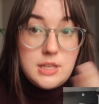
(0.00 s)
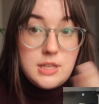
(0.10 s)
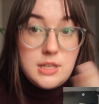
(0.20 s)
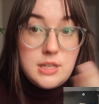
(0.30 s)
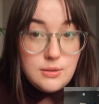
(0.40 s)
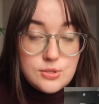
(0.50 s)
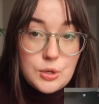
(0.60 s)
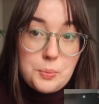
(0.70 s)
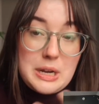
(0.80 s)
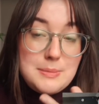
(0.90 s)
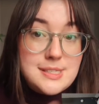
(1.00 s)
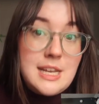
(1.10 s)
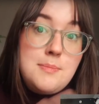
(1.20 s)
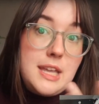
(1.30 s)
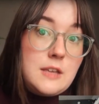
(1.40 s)
YouTube, but I'm
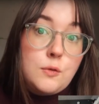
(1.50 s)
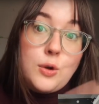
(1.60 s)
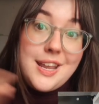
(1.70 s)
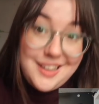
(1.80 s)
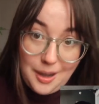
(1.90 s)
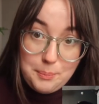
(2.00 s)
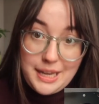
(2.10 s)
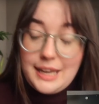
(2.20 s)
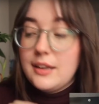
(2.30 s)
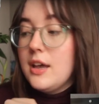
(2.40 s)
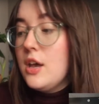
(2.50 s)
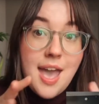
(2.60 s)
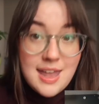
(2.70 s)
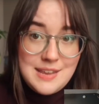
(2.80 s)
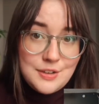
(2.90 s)
instead making for a company.
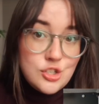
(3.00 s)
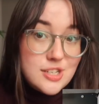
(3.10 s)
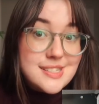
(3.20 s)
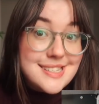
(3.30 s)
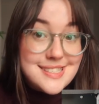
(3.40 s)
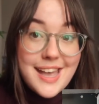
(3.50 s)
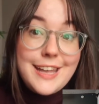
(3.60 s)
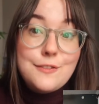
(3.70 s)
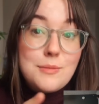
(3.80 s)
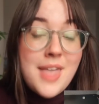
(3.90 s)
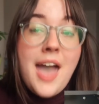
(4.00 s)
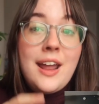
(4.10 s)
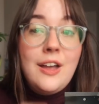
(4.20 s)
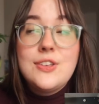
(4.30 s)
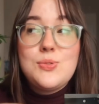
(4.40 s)
And even just aside from that,
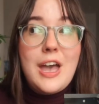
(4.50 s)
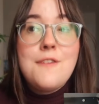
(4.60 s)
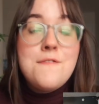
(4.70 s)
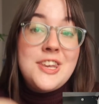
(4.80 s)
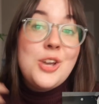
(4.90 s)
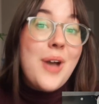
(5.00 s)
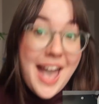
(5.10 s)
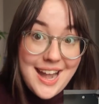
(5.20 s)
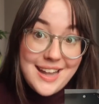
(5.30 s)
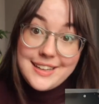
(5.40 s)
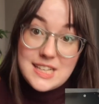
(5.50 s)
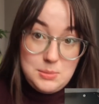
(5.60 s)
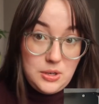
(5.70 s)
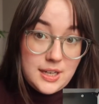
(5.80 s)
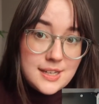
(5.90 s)
I also have video editing
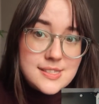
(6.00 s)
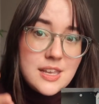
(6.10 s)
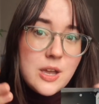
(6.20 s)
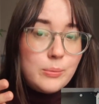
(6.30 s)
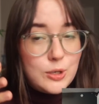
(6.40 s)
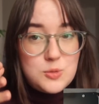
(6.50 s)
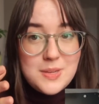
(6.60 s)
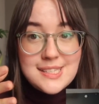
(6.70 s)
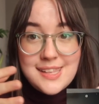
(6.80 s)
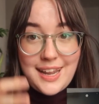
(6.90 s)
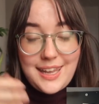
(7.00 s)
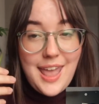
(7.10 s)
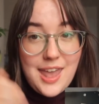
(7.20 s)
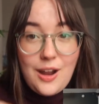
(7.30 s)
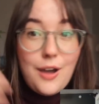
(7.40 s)
experience, which means that I can
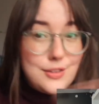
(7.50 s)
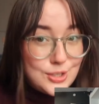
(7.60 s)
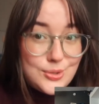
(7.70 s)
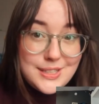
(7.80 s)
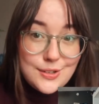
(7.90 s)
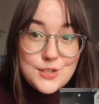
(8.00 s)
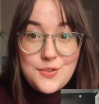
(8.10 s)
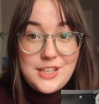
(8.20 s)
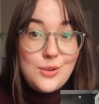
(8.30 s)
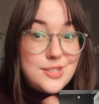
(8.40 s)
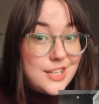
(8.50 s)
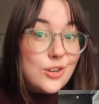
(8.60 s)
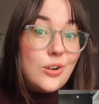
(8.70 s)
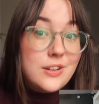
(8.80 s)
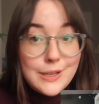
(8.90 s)
edit other creators' videos
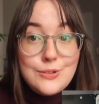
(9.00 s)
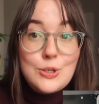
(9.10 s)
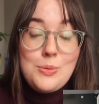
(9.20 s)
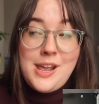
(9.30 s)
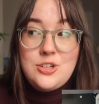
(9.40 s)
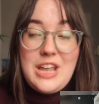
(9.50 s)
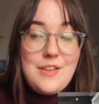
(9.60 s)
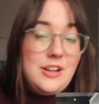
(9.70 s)
here on YouTube and actually have a